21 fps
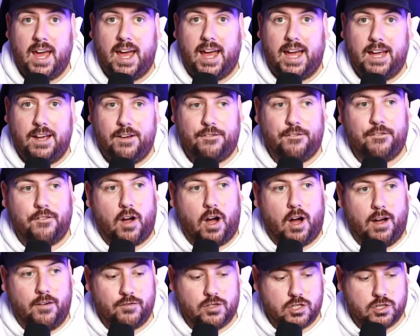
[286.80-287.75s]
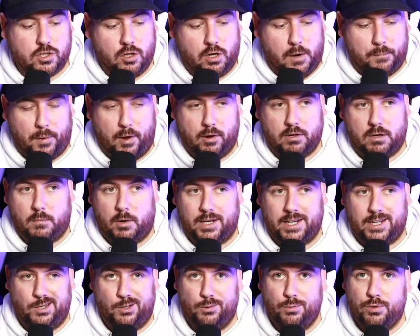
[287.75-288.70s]
If I've just caught a Pokemon
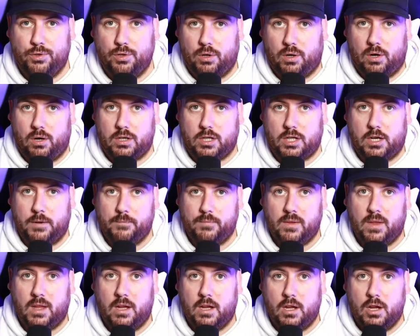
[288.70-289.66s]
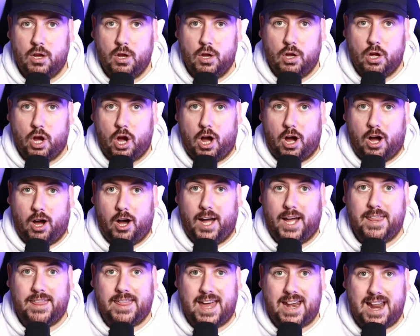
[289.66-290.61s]
in New York,
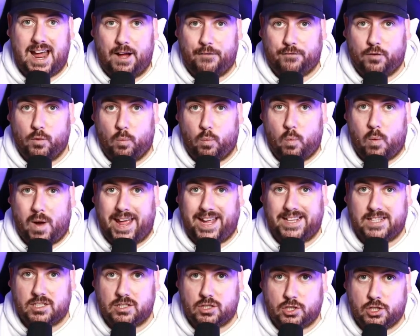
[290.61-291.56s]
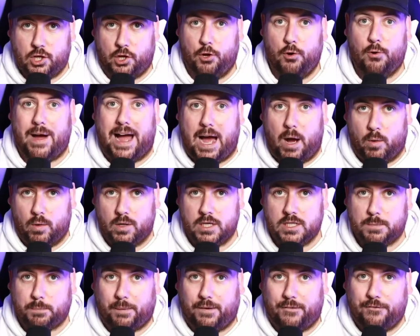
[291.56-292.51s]
I then have to wait 2
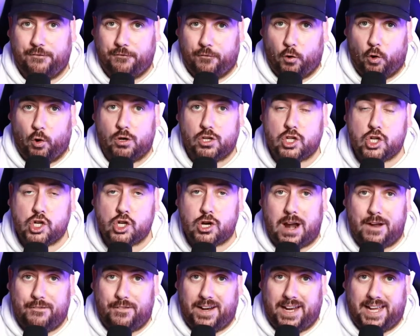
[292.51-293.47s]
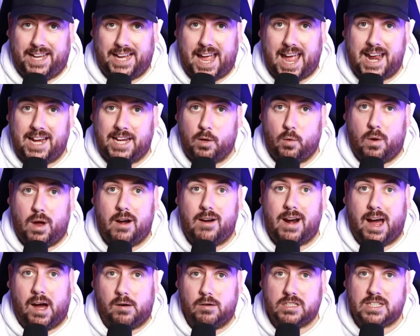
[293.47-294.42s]
hours before traveling anywhere
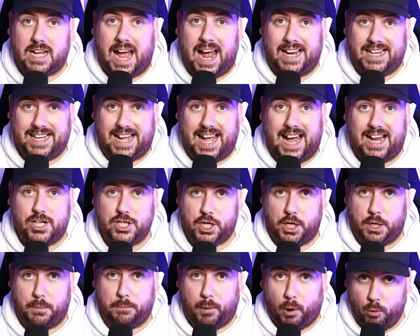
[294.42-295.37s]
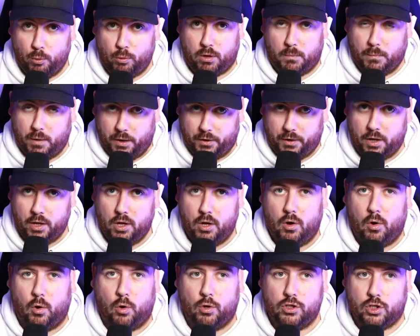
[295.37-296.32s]
else and catching Pokemon
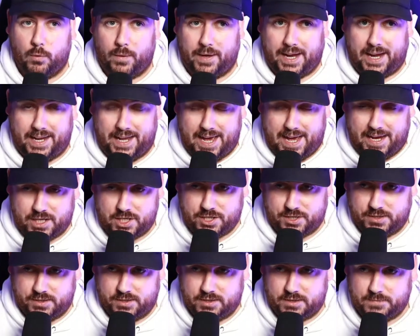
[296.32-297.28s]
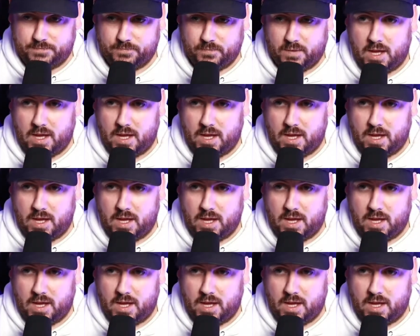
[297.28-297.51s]
or doing any actions.